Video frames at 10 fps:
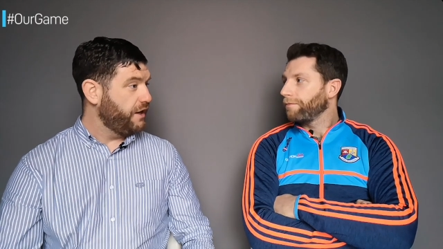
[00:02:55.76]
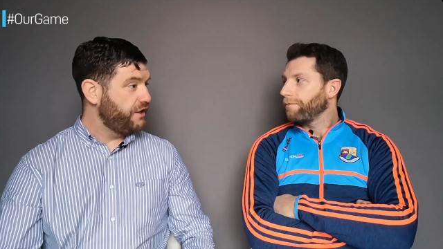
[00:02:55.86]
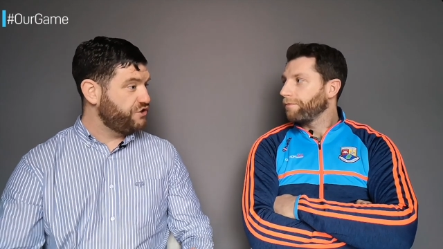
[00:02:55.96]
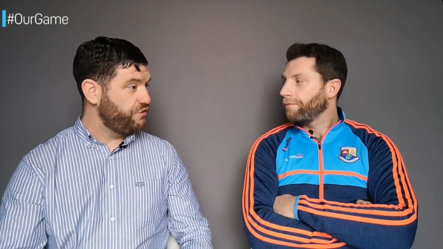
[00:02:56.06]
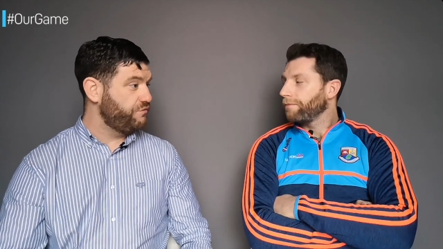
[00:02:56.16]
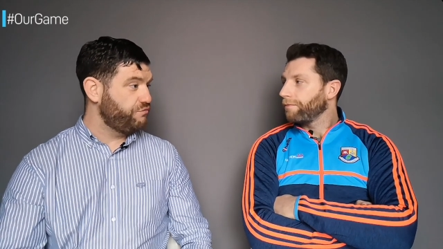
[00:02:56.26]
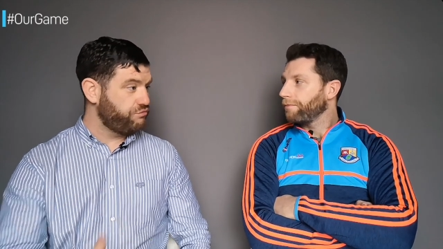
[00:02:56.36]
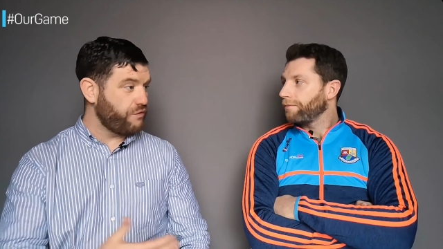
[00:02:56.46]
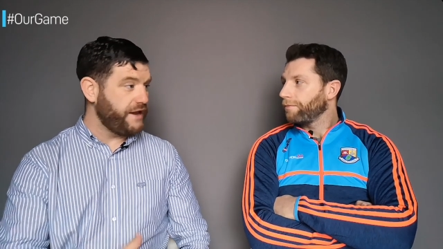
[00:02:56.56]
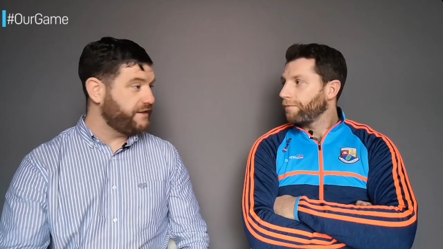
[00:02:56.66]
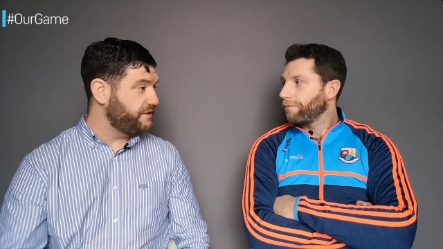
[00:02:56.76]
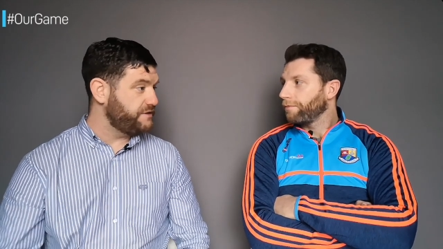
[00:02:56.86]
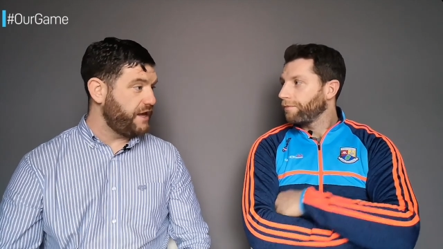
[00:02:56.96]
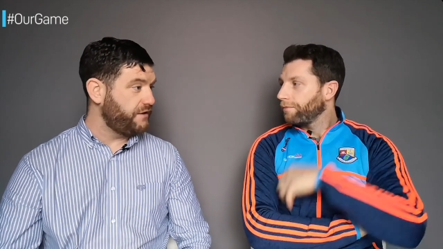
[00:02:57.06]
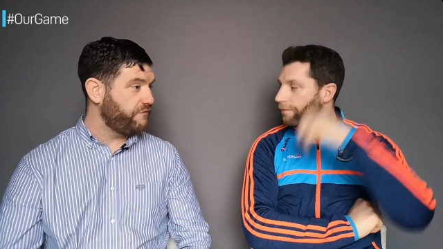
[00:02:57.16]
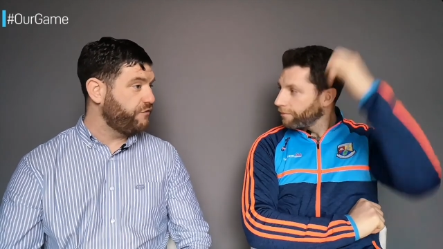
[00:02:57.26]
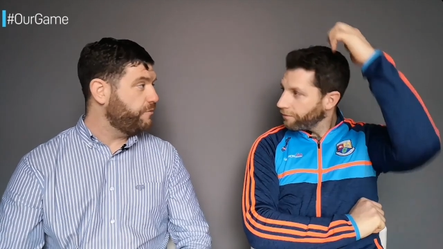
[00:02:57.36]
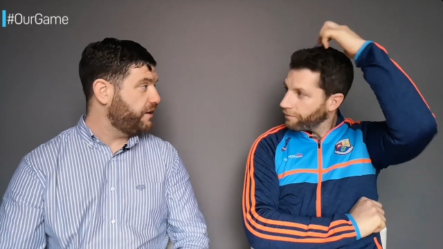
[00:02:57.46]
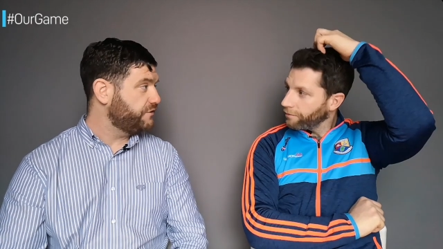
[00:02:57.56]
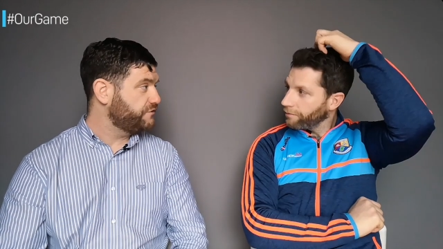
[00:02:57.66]
Speaker 1: as you rightly said a
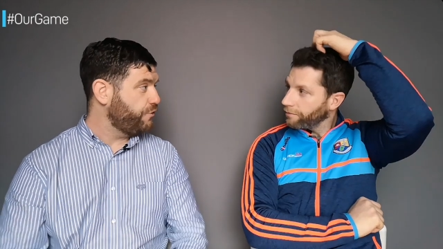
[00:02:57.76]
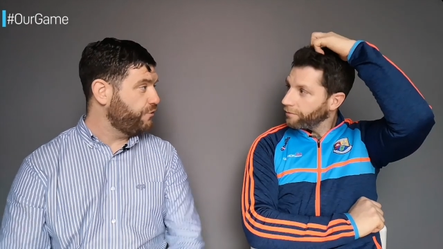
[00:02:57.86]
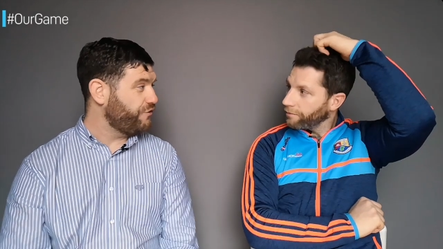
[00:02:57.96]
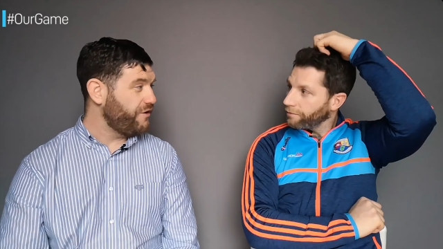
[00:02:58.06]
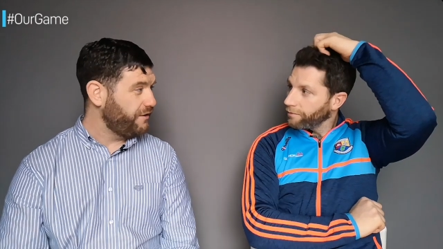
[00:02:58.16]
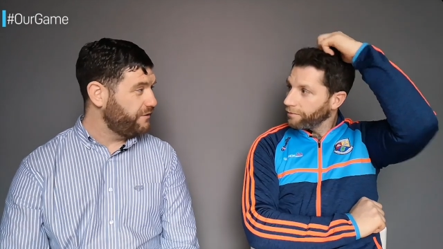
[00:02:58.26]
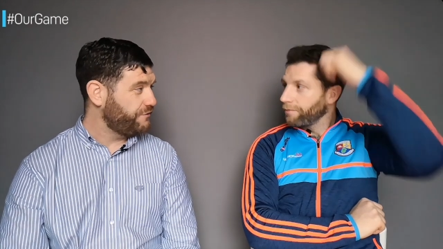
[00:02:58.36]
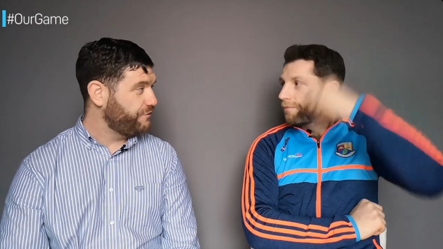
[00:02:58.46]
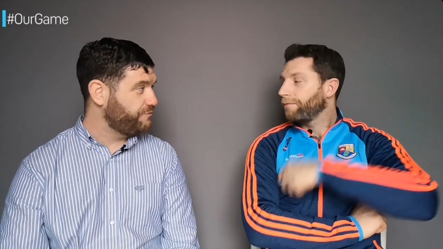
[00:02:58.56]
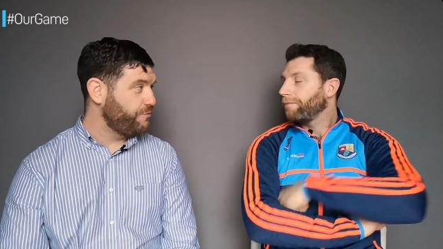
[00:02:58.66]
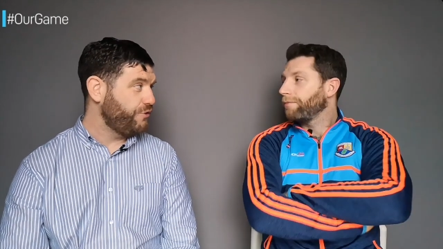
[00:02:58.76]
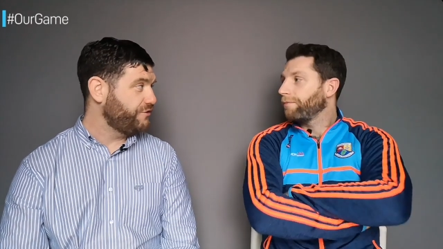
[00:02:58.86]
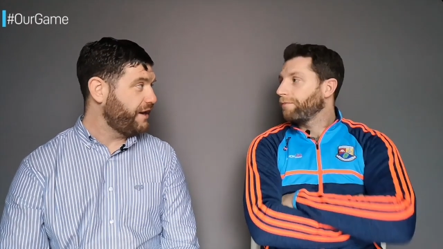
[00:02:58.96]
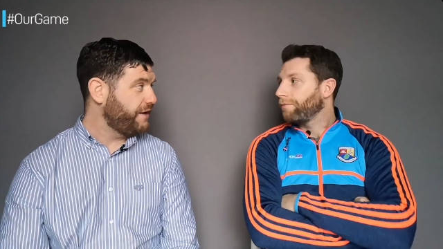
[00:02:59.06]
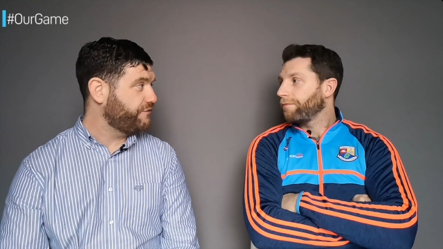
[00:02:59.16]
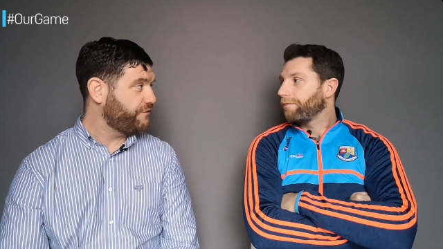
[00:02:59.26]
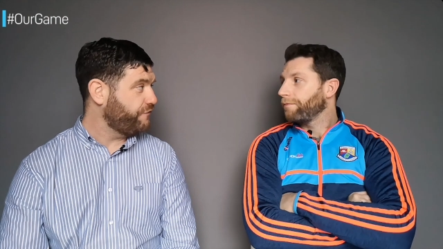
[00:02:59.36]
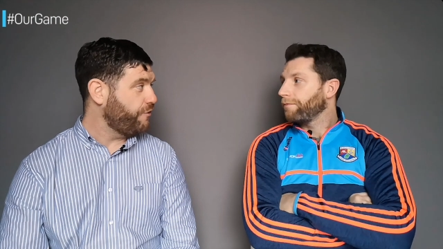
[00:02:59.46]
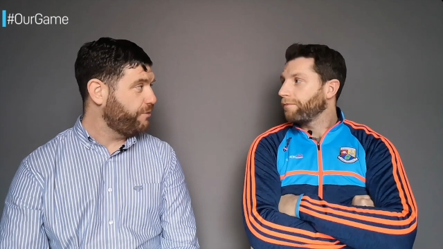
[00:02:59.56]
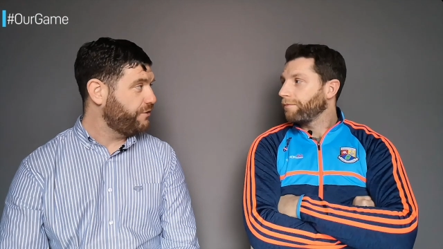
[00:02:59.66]
few minutes ago, there are, uh, there is more to life than
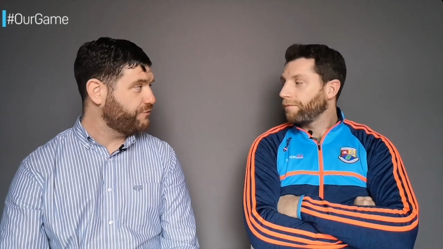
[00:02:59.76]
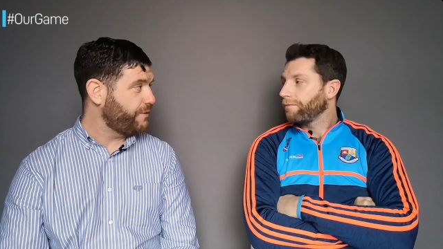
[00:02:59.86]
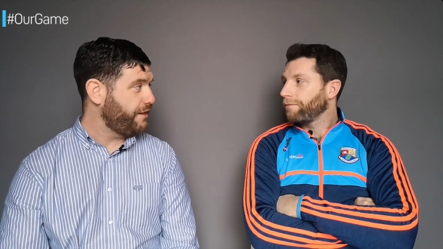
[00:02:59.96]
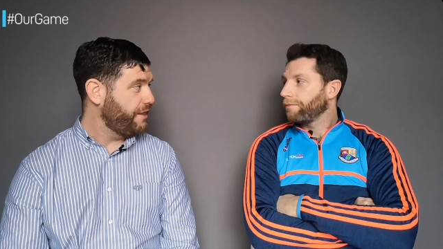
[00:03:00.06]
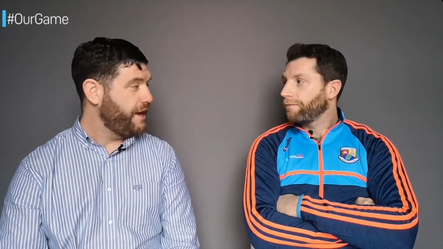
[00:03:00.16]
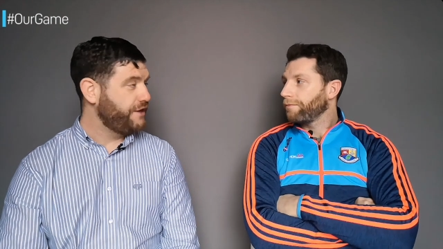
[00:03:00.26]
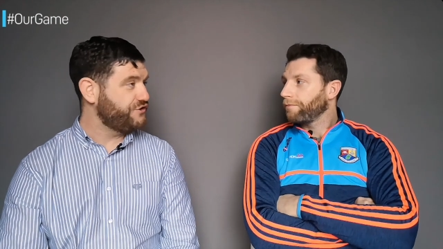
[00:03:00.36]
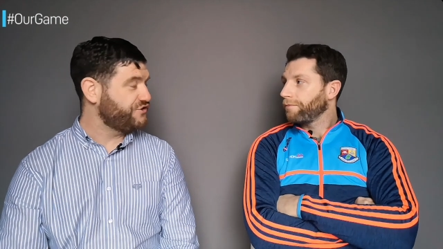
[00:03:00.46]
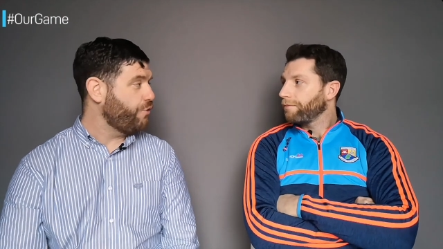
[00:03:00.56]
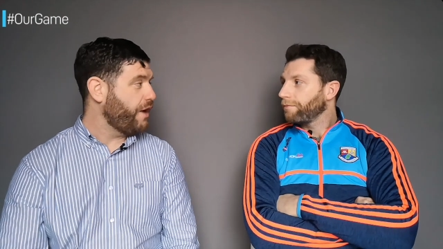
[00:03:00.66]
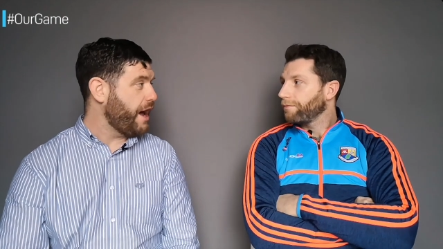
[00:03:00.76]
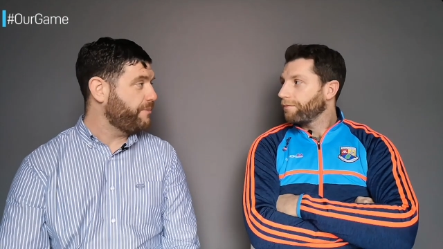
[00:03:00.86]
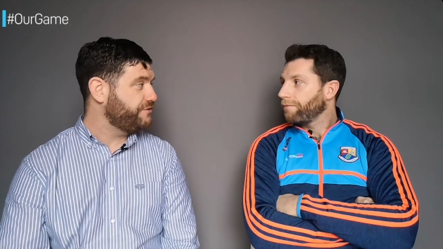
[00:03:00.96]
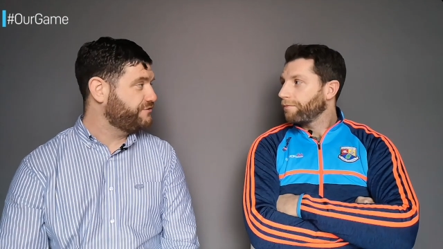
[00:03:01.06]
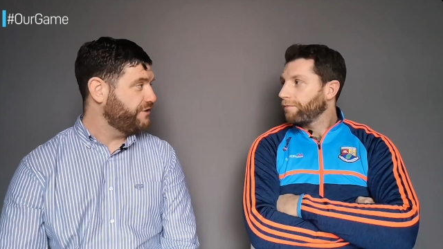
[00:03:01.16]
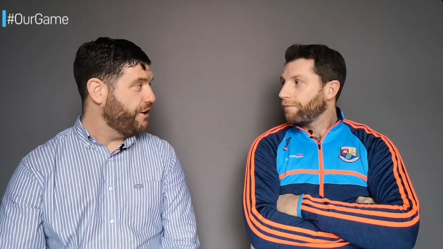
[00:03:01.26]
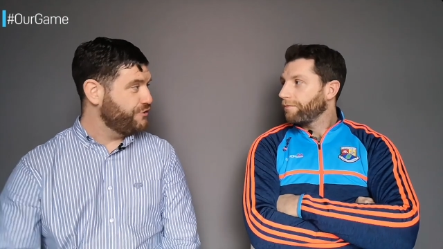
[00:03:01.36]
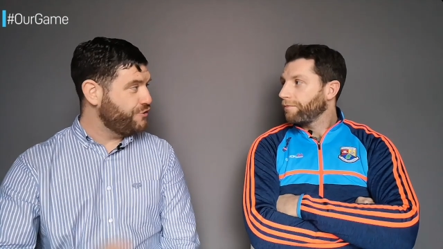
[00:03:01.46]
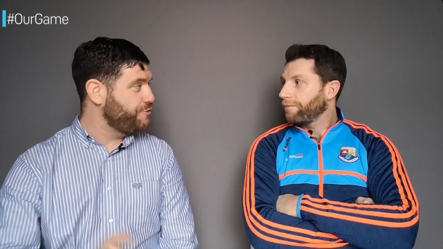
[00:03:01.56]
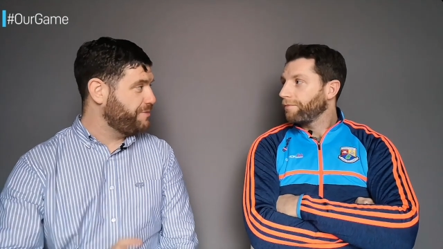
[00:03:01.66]
football as well. He just so happens
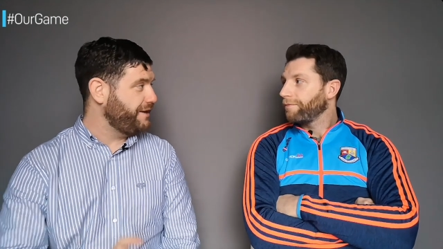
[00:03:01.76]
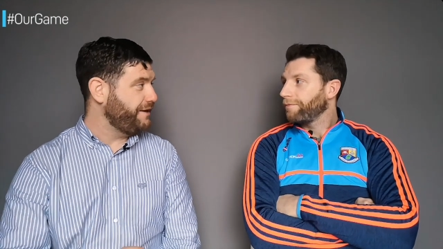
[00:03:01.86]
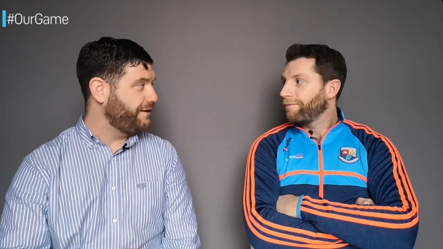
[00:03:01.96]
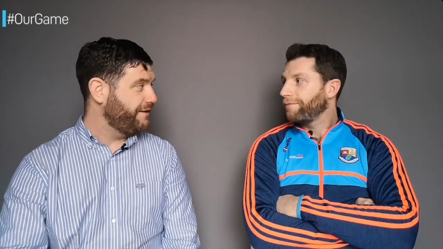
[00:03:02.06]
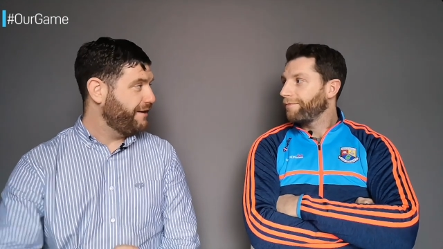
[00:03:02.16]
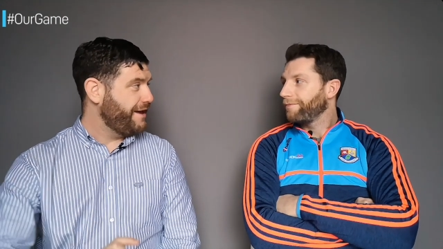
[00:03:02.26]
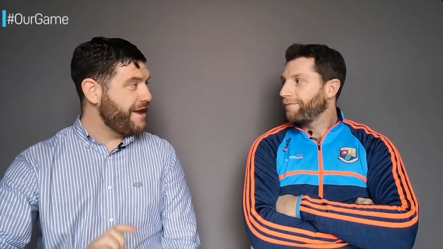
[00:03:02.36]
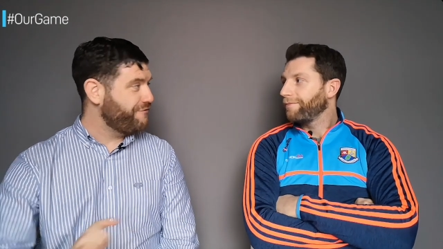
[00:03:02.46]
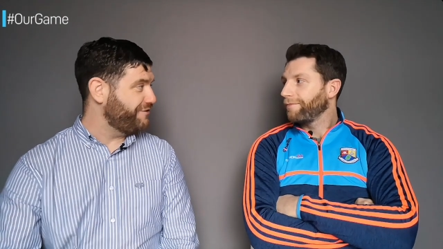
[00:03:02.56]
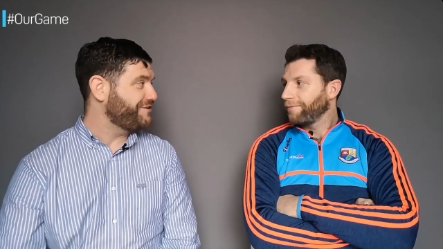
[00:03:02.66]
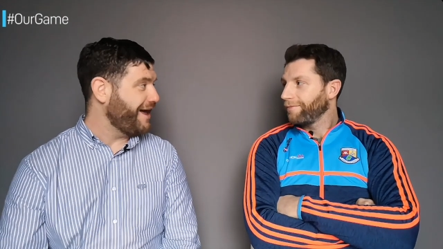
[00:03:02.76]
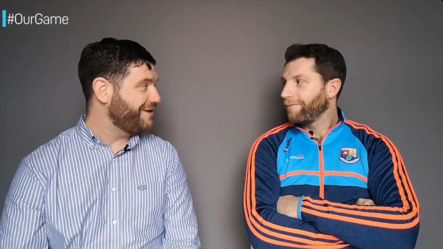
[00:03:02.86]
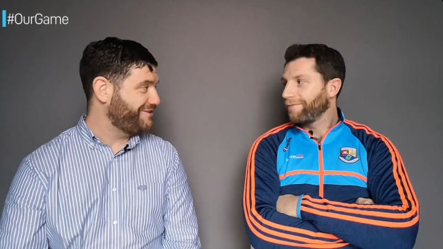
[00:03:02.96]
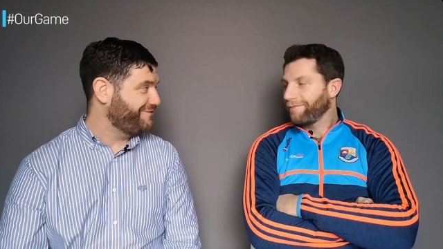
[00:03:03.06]
to be a fantastic